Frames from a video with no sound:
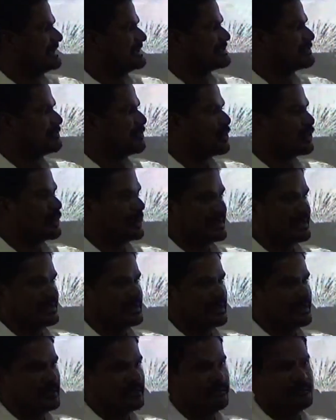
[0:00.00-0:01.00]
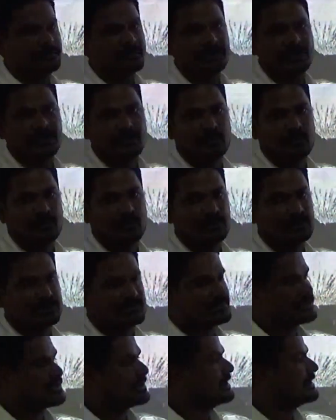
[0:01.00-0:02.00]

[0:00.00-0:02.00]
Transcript: lines more at the poles.